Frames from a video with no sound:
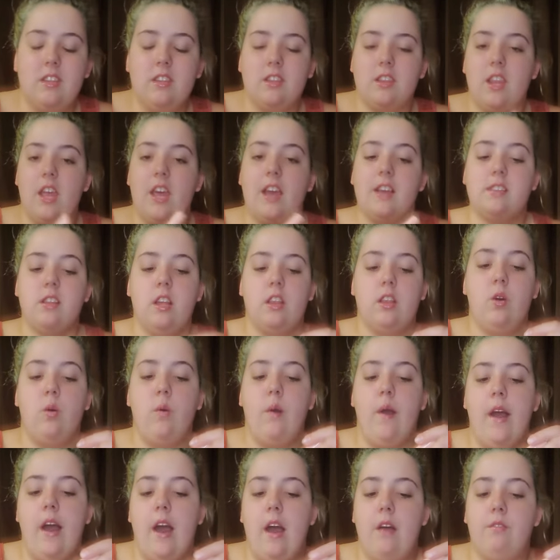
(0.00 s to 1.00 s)
things that
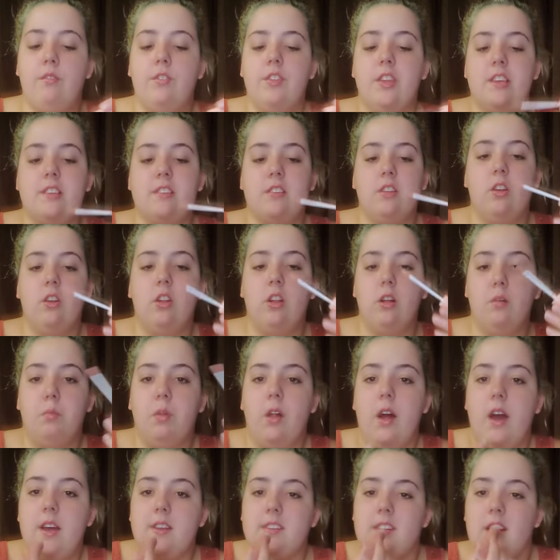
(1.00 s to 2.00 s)
don't have these little
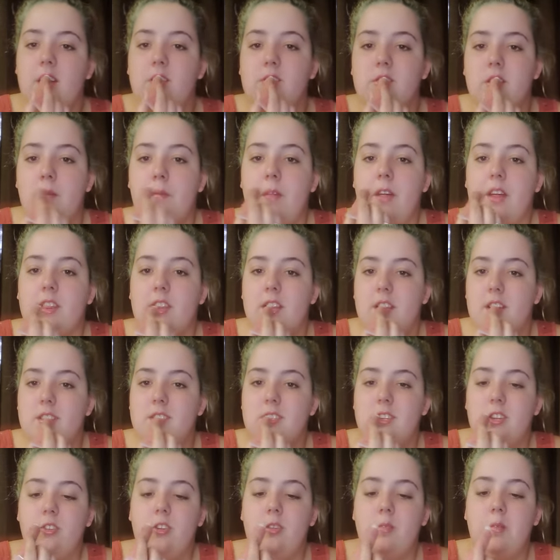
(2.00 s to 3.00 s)
applies. I was going to be like
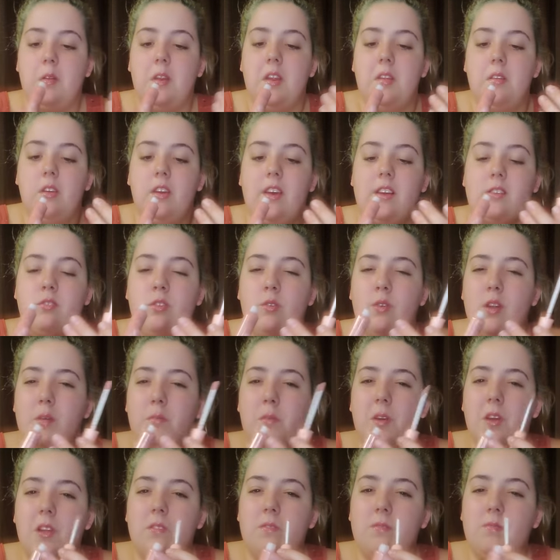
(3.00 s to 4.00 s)
this, you know what I mean? You guys know what I
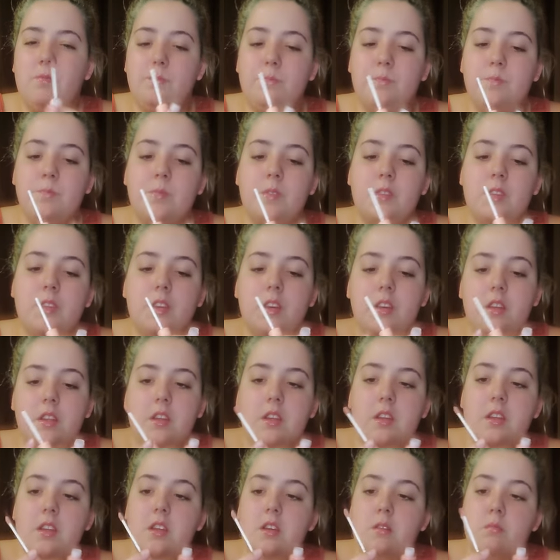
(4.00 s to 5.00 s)
mean?
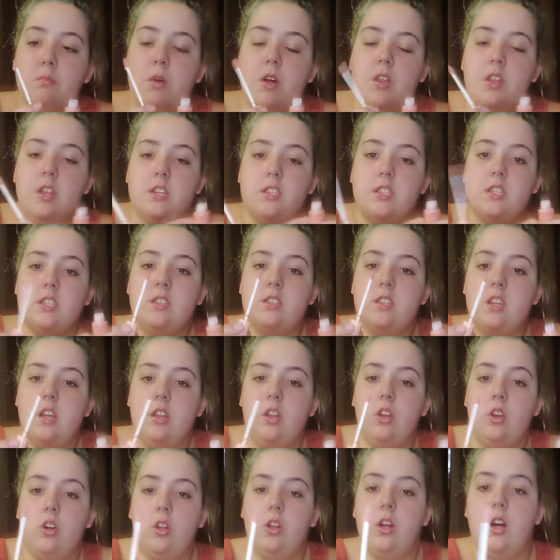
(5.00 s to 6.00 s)
But this is the little